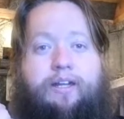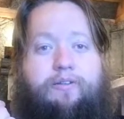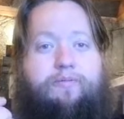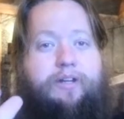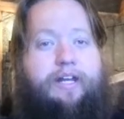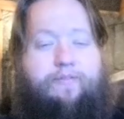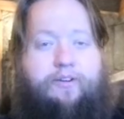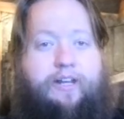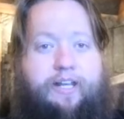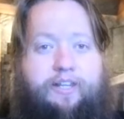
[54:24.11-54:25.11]
we're never
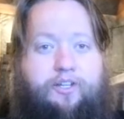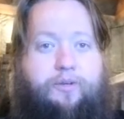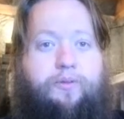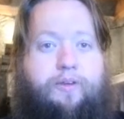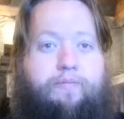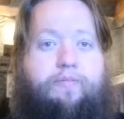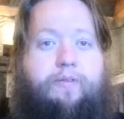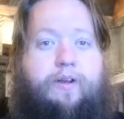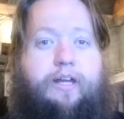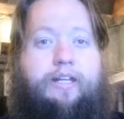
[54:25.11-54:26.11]
going to get the truth up front,